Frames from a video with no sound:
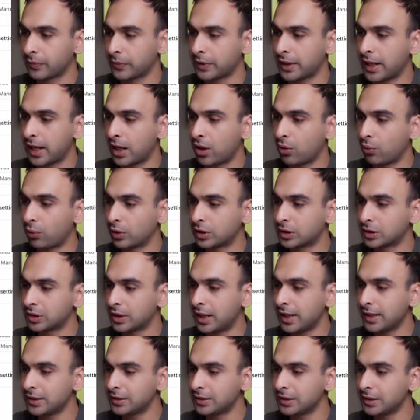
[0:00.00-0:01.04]
Now, what's
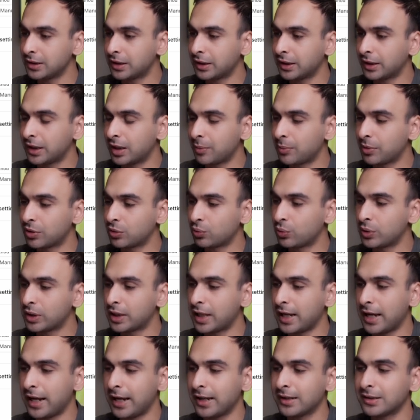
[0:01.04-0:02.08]
nice in ClickUp is we
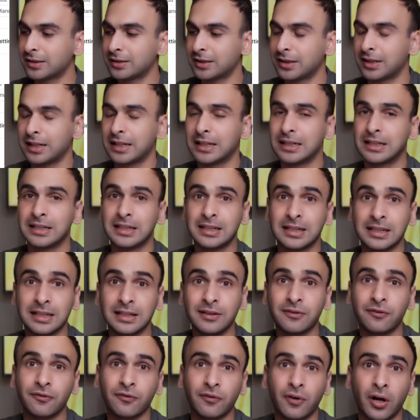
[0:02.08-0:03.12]
can set a
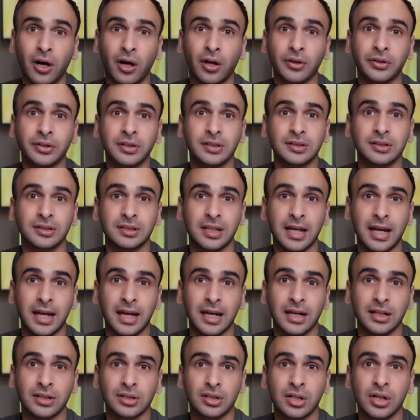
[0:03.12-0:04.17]
default
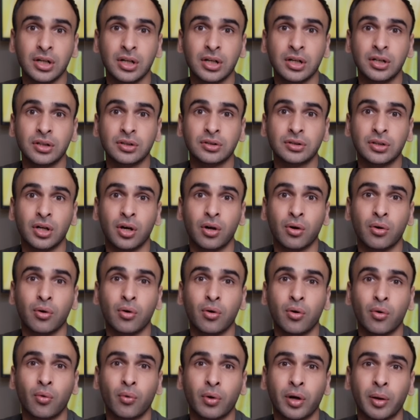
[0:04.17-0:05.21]
stage.
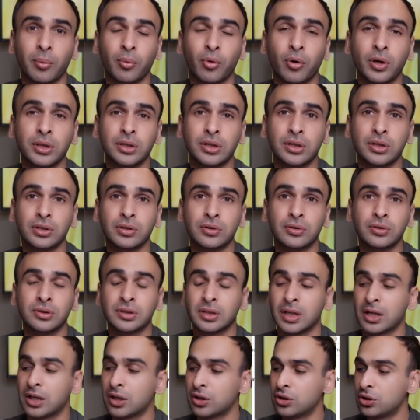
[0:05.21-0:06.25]
So what I'm going to do
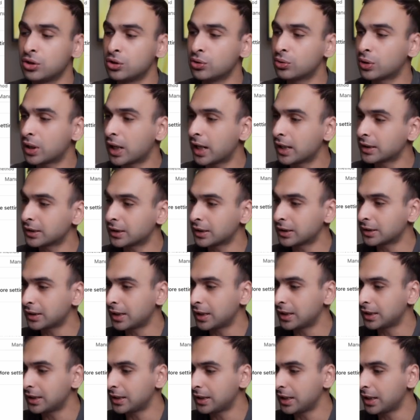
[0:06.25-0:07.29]
is new content
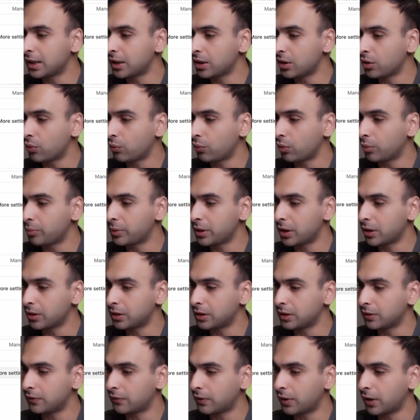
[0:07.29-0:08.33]
idea will be our
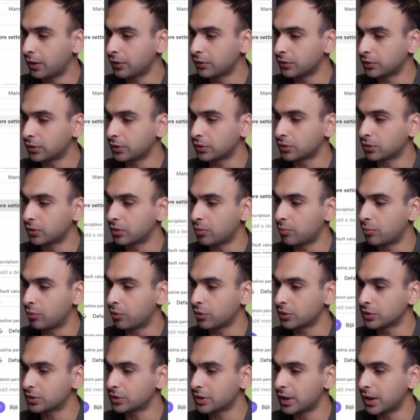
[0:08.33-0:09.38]
default. So let's go to
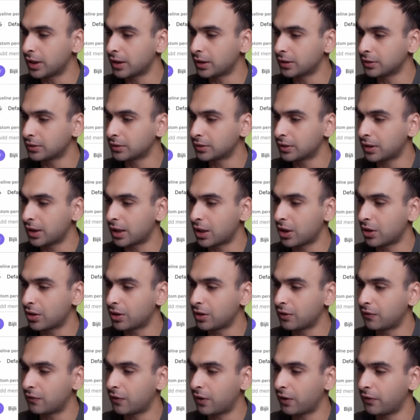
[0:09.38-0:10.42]
more settings and our
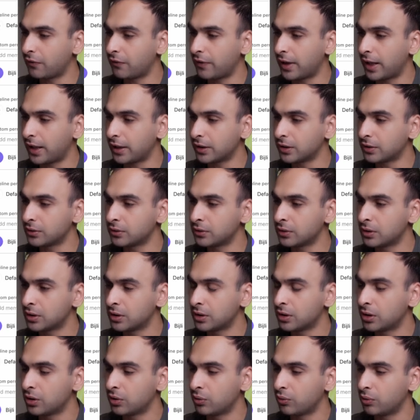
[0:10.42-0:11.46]
default value
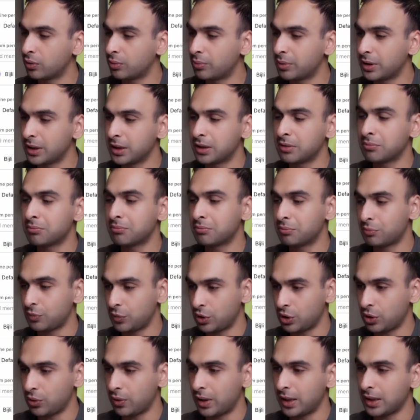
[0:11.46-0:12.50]
will be
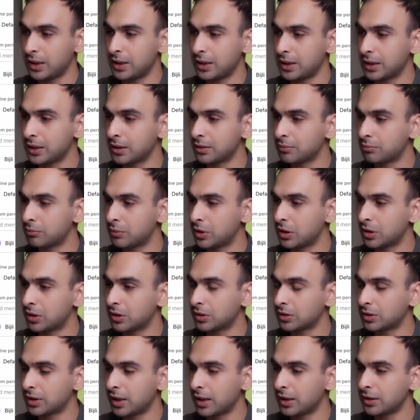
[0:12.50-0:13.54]
new idea in
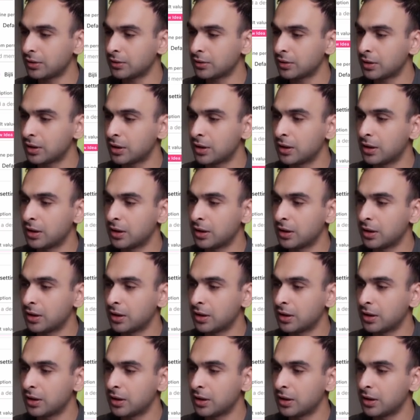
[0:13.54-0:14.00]
this case.